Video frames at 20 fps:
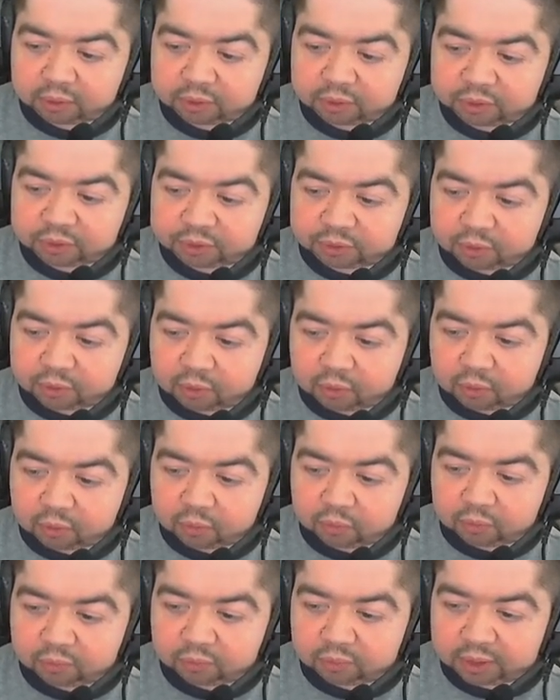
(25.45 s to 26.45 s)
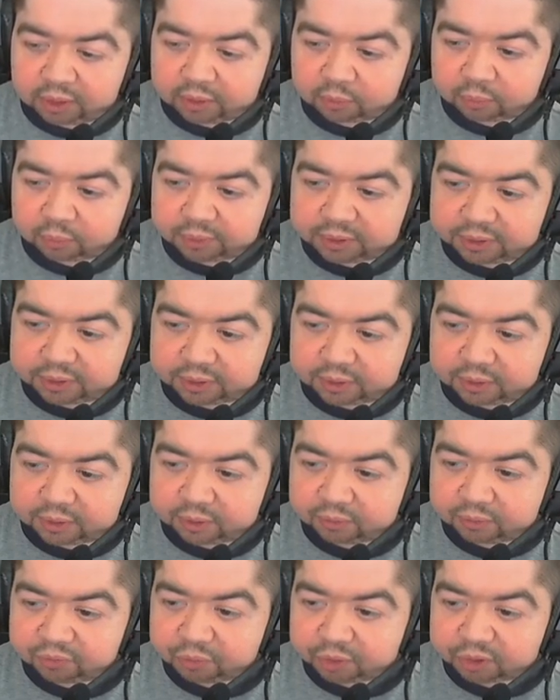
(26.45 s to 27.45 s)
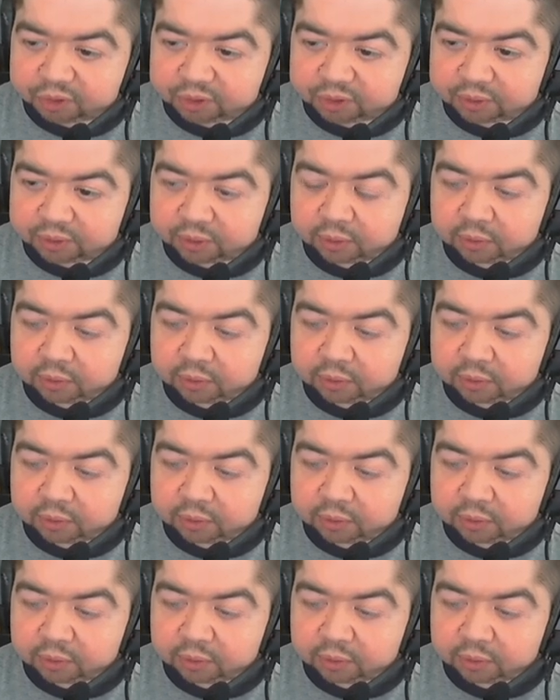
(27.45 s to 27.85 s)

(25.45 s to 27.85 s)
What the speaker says: So, like we did in the first